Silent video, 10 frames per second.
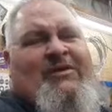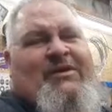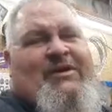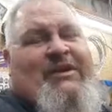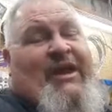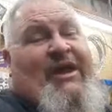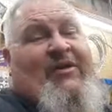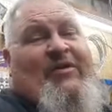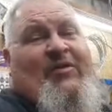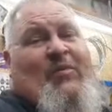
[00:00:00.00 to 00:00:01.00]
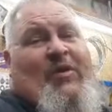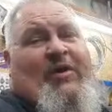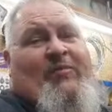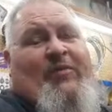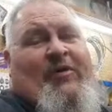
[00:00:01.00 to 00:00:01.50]
yeah, I heard the working
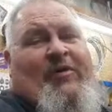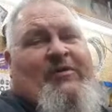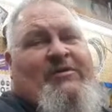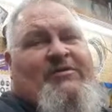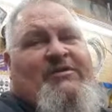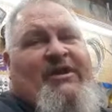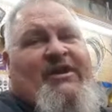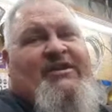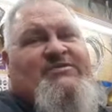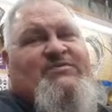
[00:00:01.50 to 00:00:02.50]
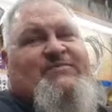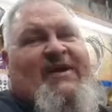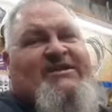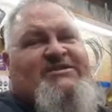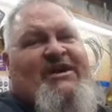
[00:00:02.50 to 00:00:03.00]
part. This was my
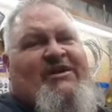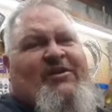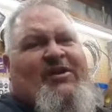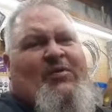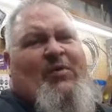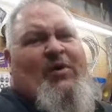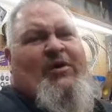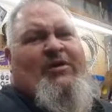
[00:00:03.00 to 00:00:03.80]
Saturday to work.